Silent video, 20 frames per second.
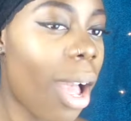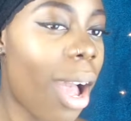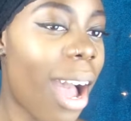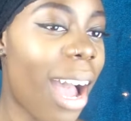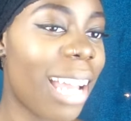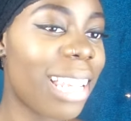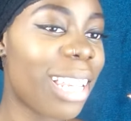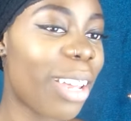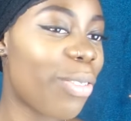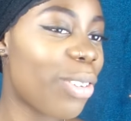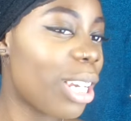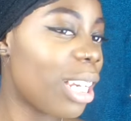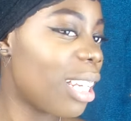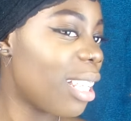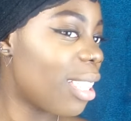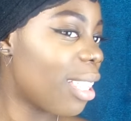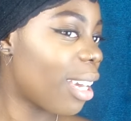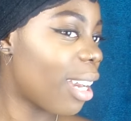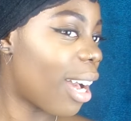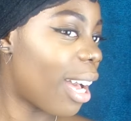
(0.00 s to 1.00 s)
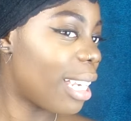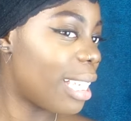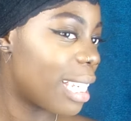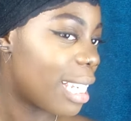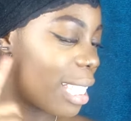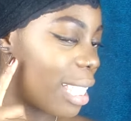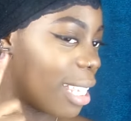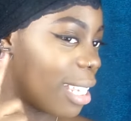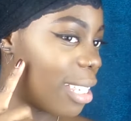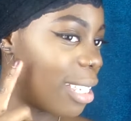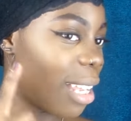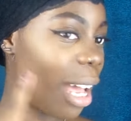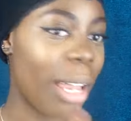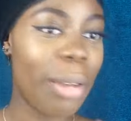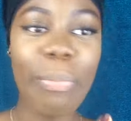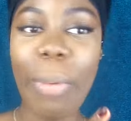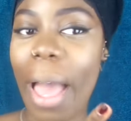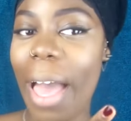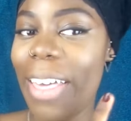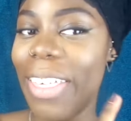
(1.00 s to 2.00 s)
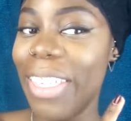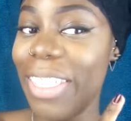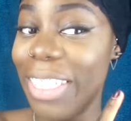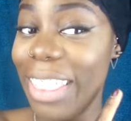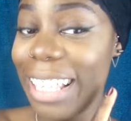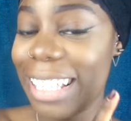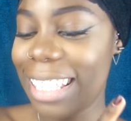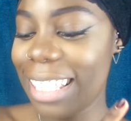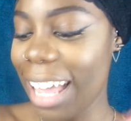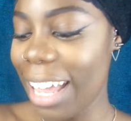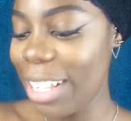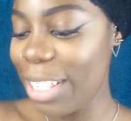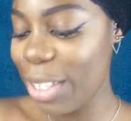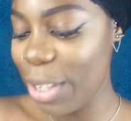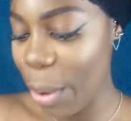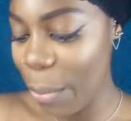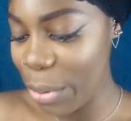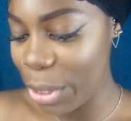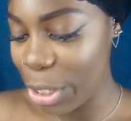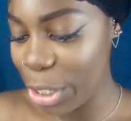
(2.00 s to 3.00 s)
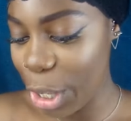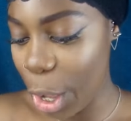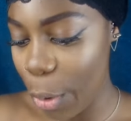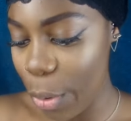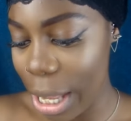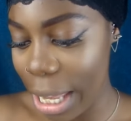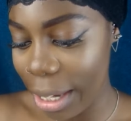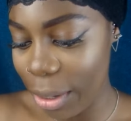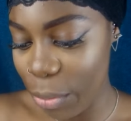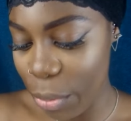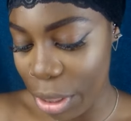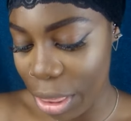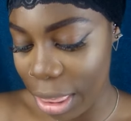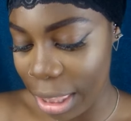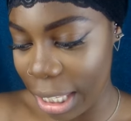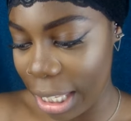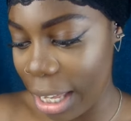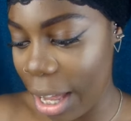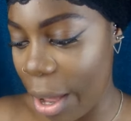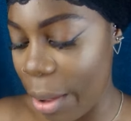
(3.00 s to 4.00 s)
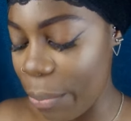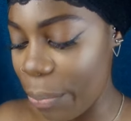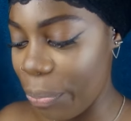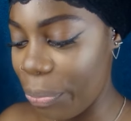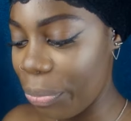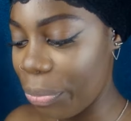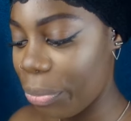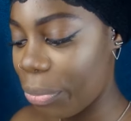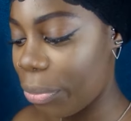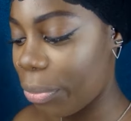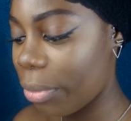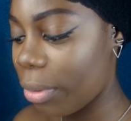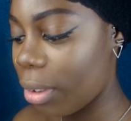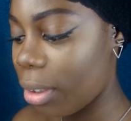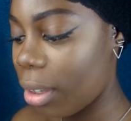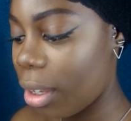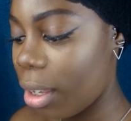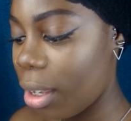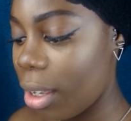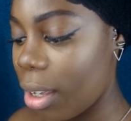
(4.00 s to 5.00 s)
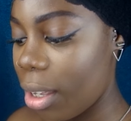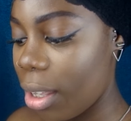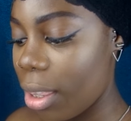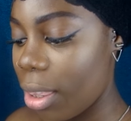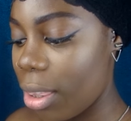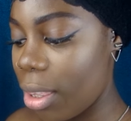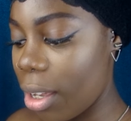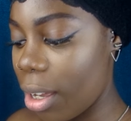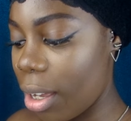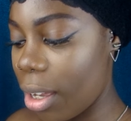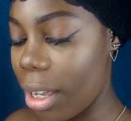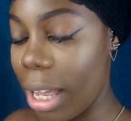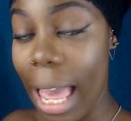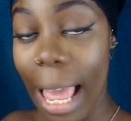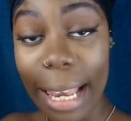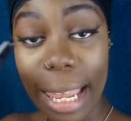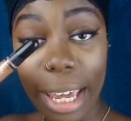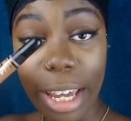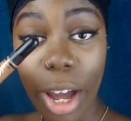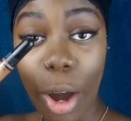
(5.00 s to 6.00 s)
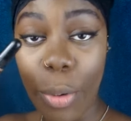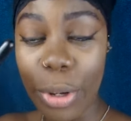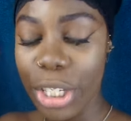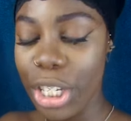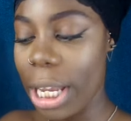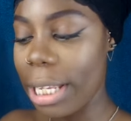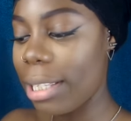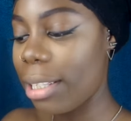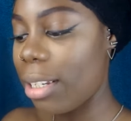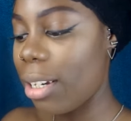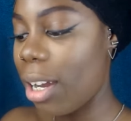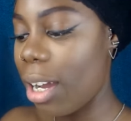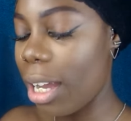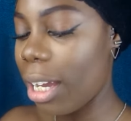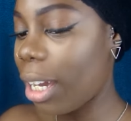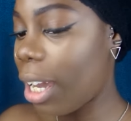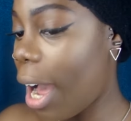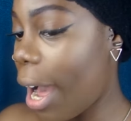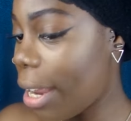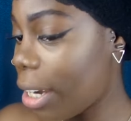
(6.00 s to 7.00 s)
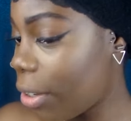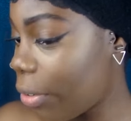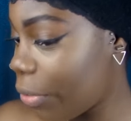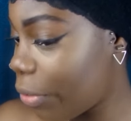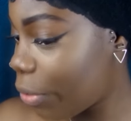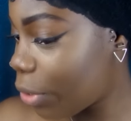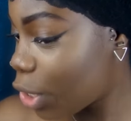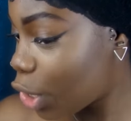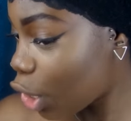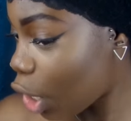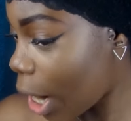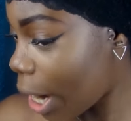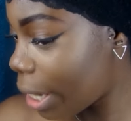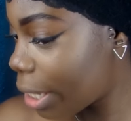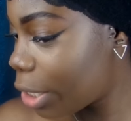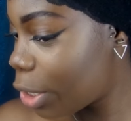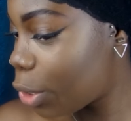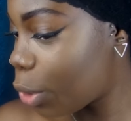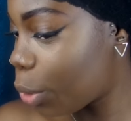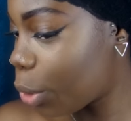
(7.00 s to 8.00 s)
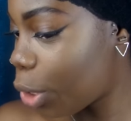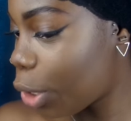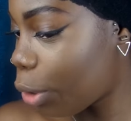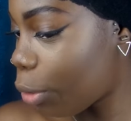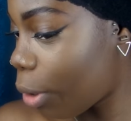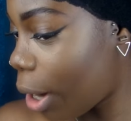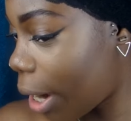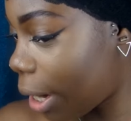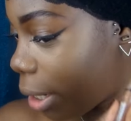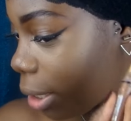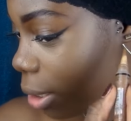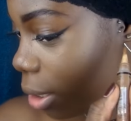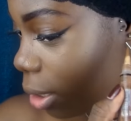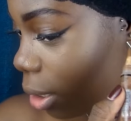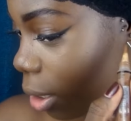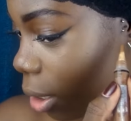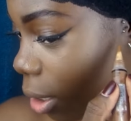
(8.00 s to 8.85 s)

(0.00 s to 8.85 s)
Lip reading: I definitely think I did this side better than this side, so I'm going to go in with the LA Girl in Chestnut and kind of try to correct.